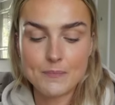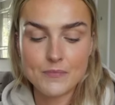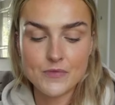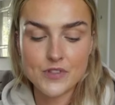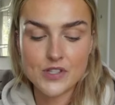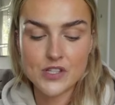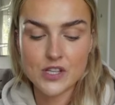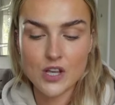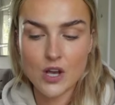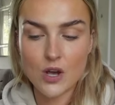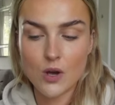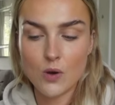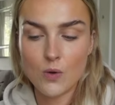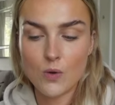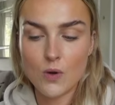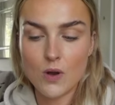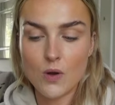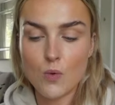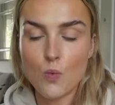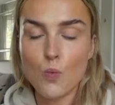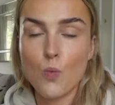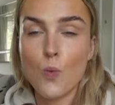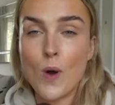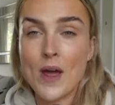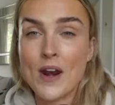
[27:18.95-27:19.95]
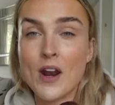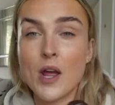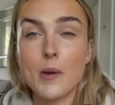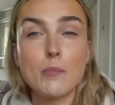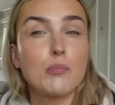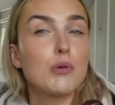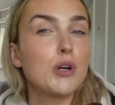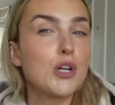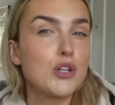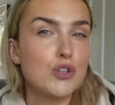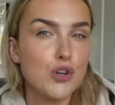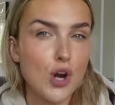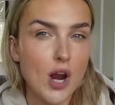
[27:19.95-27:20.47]
So when I
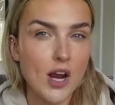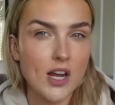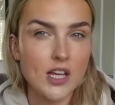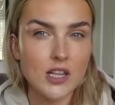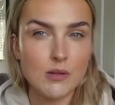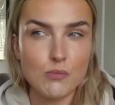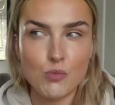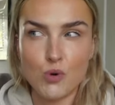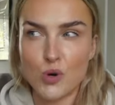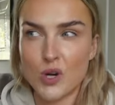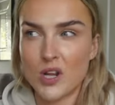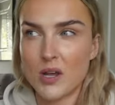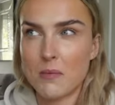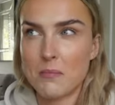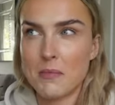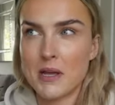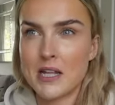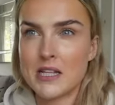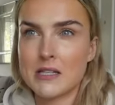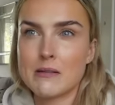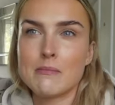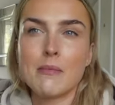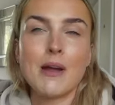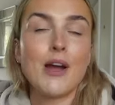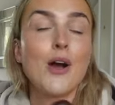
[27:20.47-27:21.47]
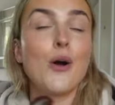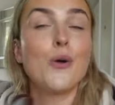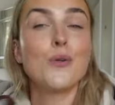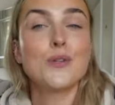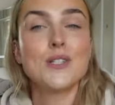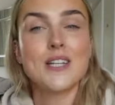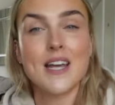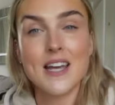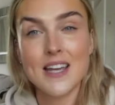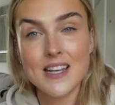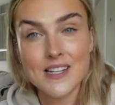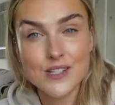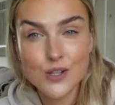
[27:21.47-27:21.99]
pre-track in the morning, it means my whole
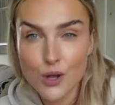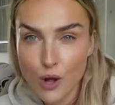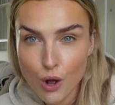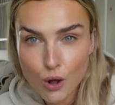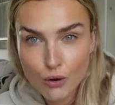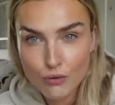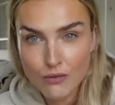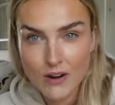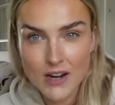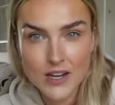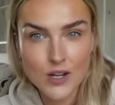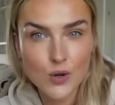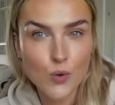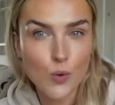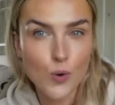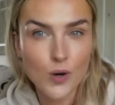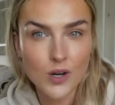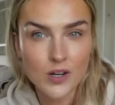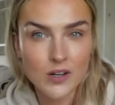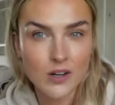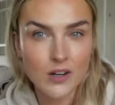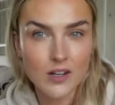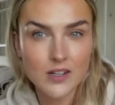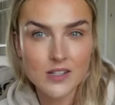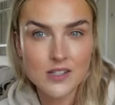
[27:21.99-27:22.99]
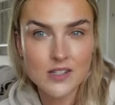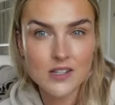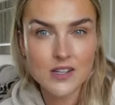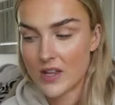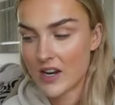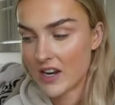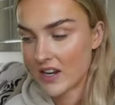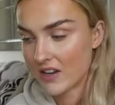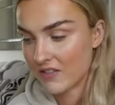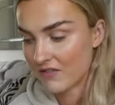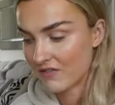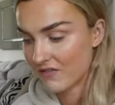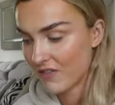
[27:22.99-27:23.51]
day is already organized, that
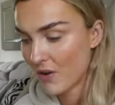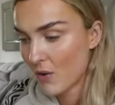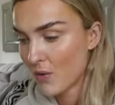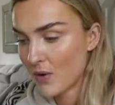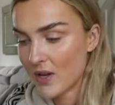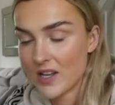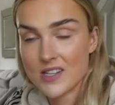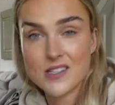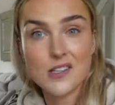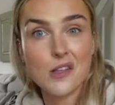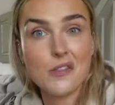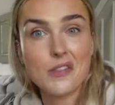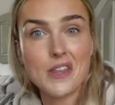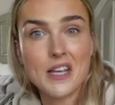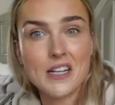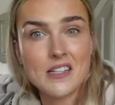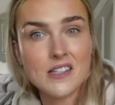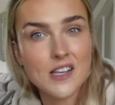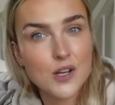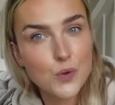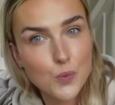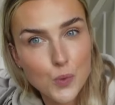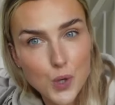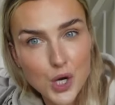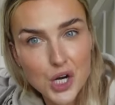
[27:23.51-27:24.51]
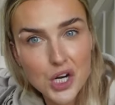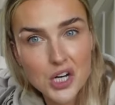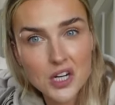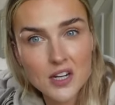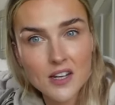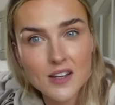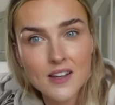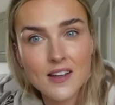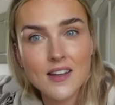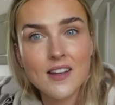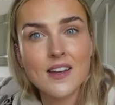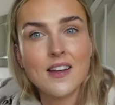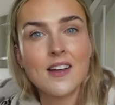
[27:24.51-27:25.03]
I can focus on things like work
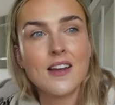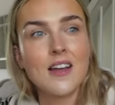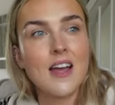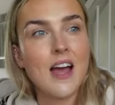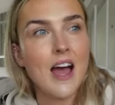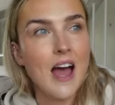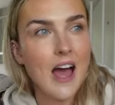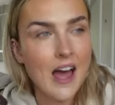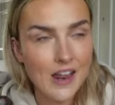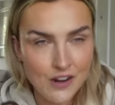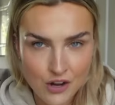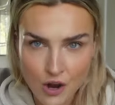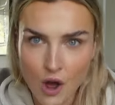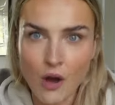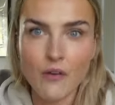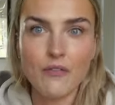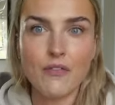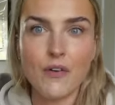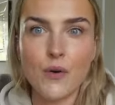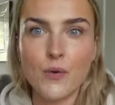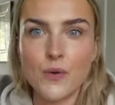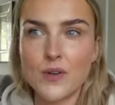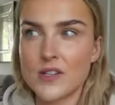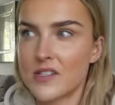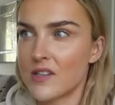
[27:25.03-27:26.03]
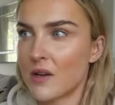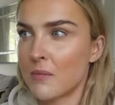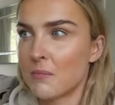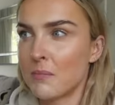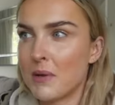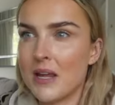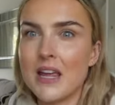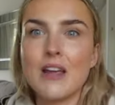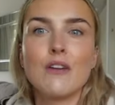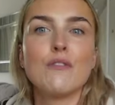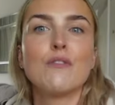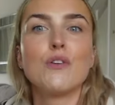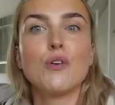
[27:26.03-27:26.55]
and not focus on
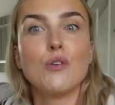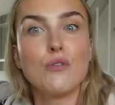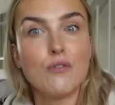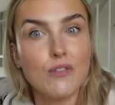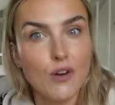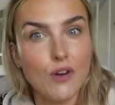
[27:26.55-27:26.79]
being food